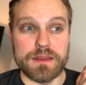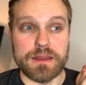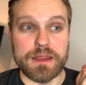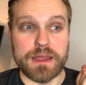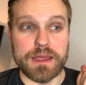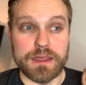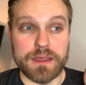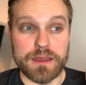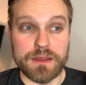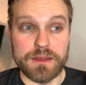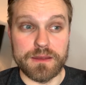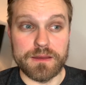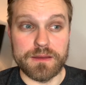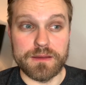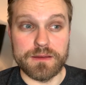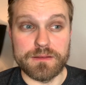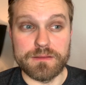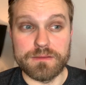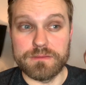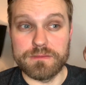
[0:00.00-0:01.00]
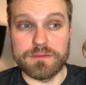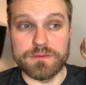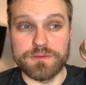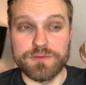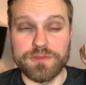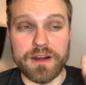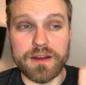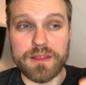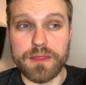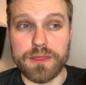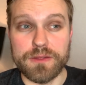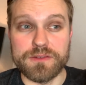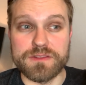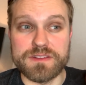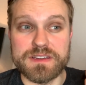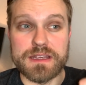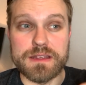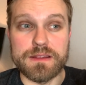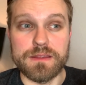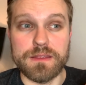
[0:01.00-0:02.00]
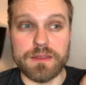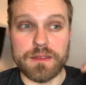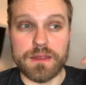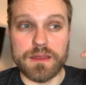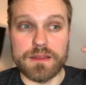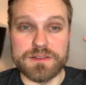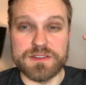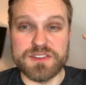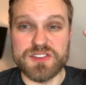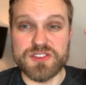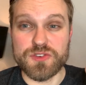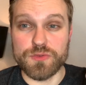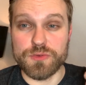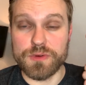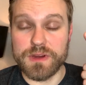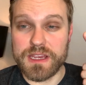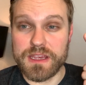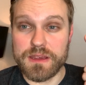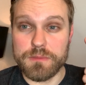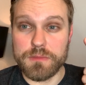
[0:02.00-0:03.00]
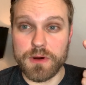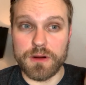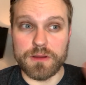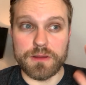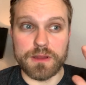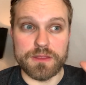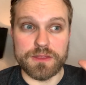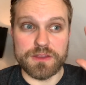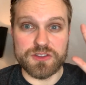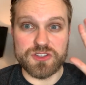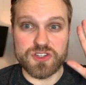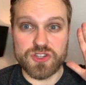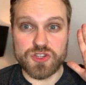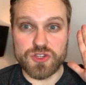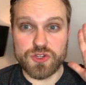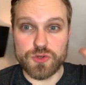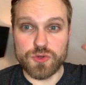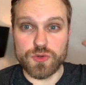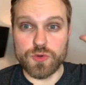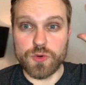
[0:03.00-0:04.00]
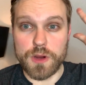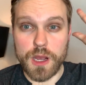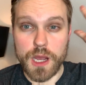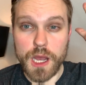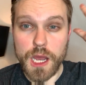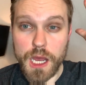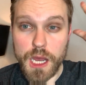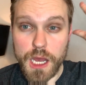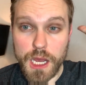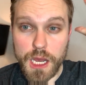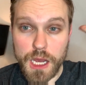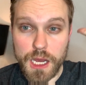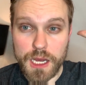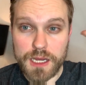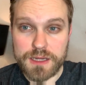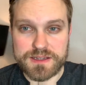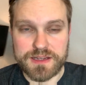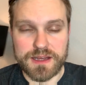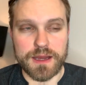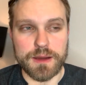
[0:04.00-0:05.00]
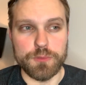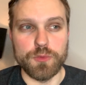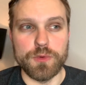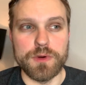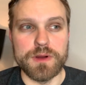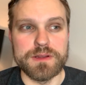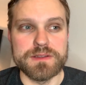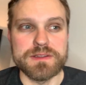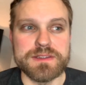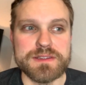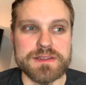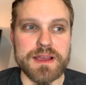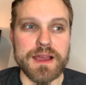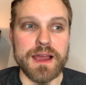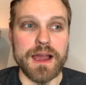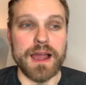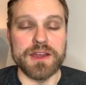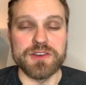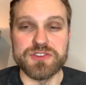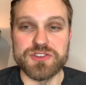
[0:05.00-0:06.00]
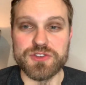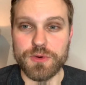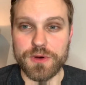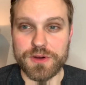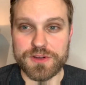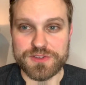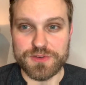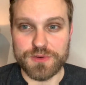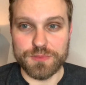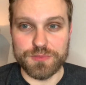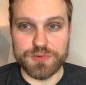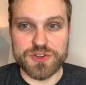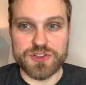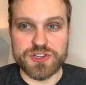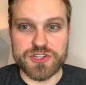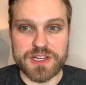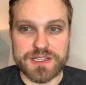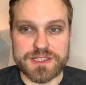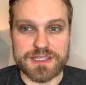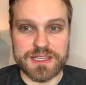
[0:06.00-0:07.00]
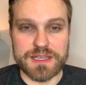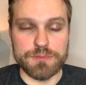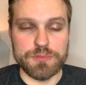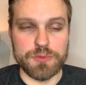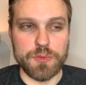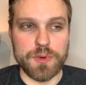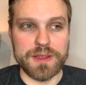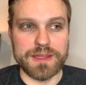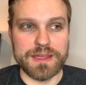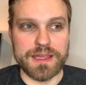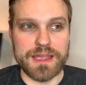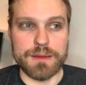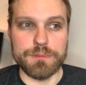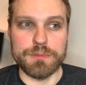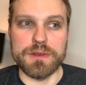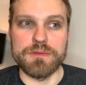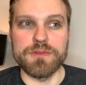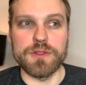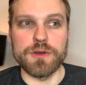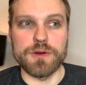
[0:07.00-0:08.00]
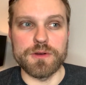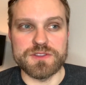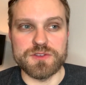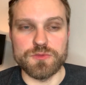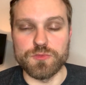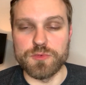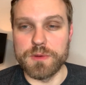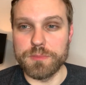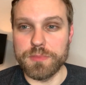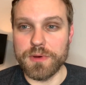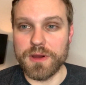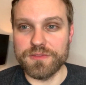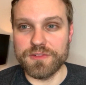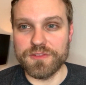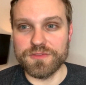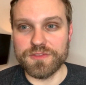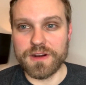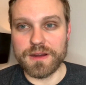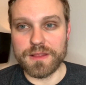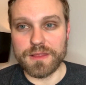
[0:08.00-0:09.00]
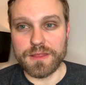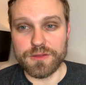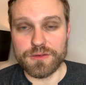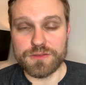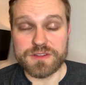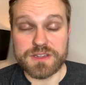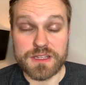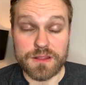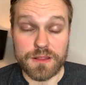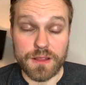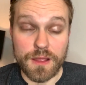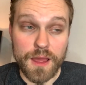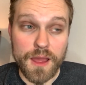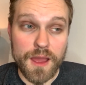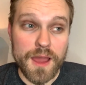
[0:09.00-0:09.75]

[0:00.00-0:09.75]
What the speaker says: like Friday the 13th and Scream are like the two top ones. I do also appreciate Sleepaway Camp, even though it's a ripoff of Friday the 13th.